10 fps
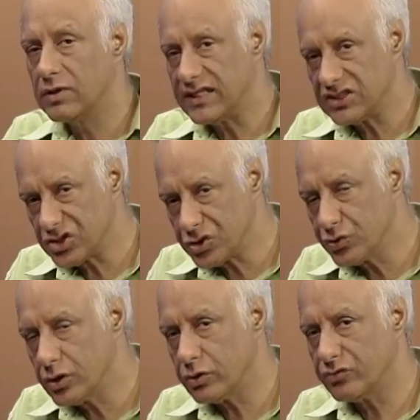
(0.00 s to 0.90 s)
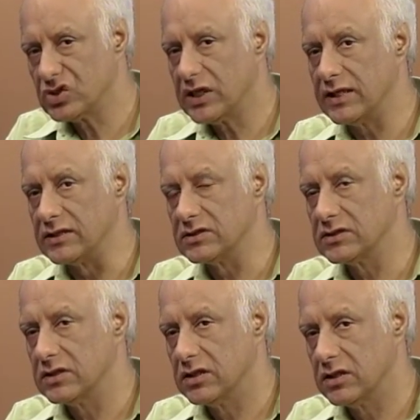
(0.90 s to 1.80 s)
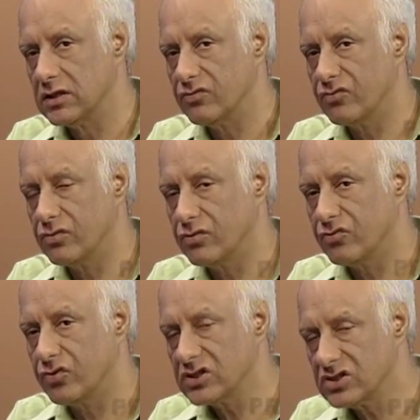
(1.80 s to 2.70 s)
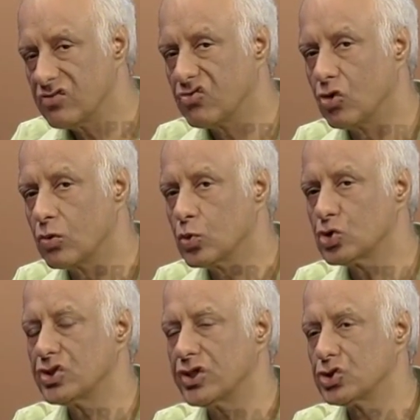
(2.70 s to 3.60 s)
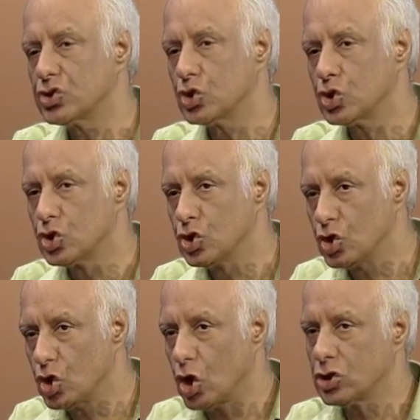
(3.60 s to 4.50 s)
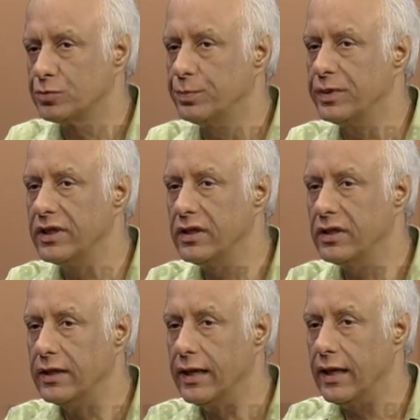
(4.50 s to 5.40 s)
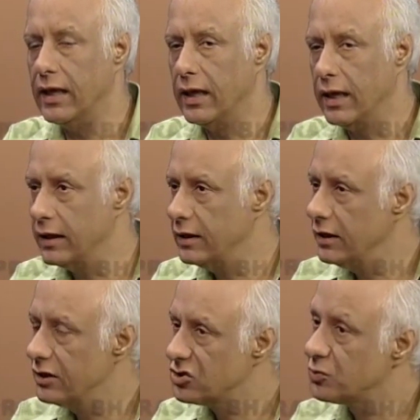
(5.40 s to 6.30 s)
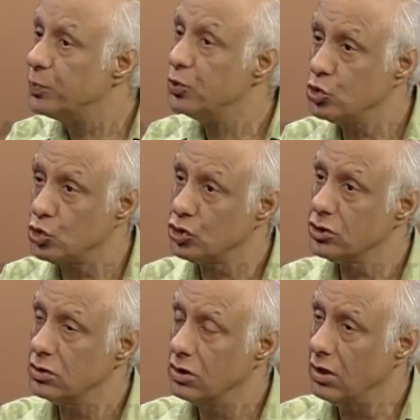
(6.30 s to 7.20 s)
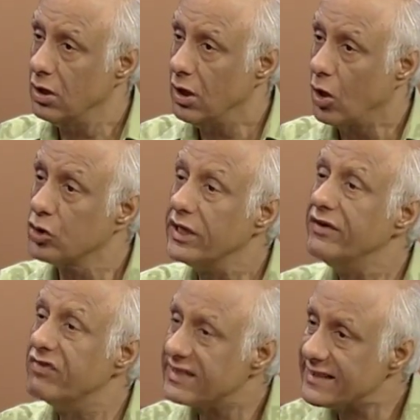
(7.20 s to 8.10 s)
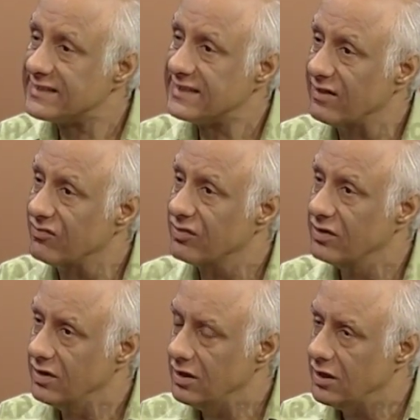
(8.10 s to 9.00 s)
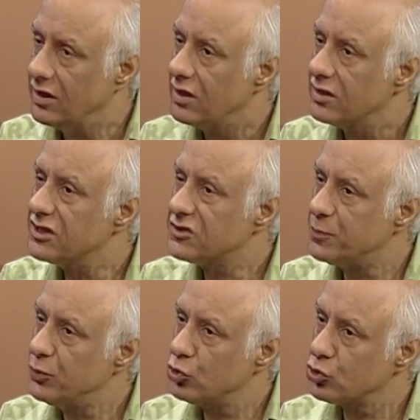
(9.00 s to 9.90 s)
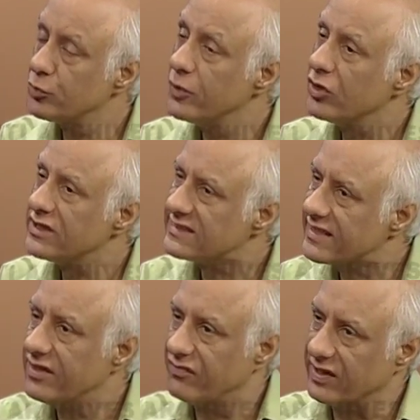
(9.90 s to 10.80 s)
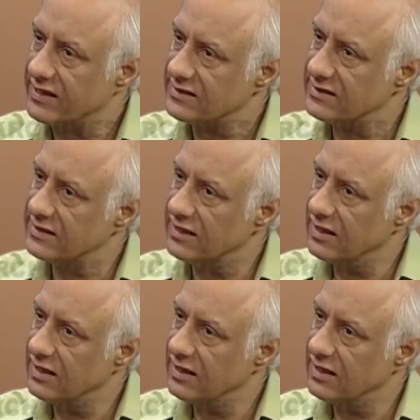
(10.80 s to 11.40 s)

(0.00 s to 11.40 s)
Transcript: But as a student of science, first and foremost, there should not be any dispute on the event itself. Dispute should be on its significance.